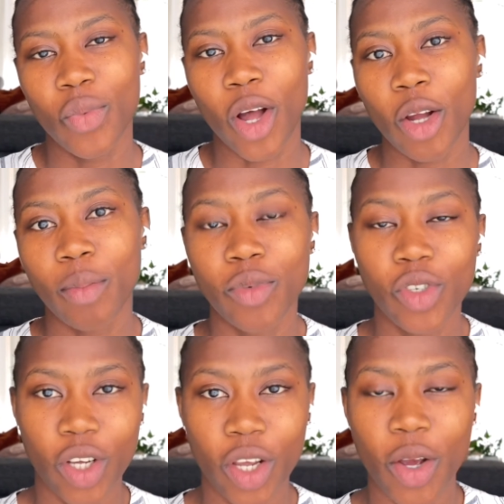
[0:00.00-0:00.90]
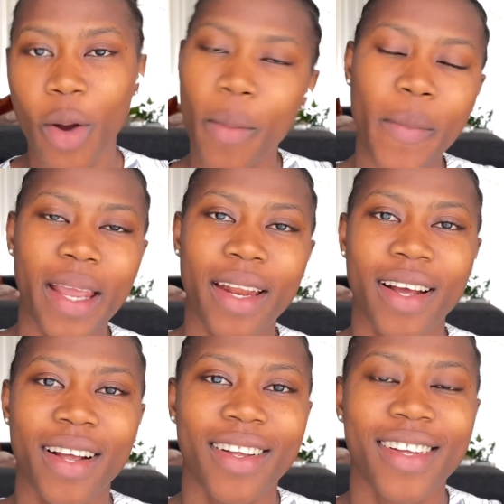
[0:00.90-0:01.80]
Welcome to Cake of my
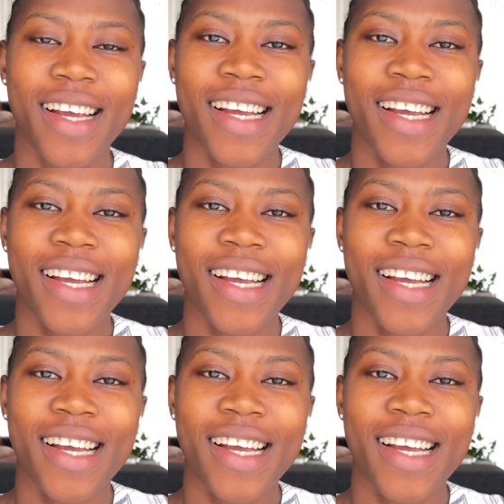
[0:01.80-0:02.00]
canal.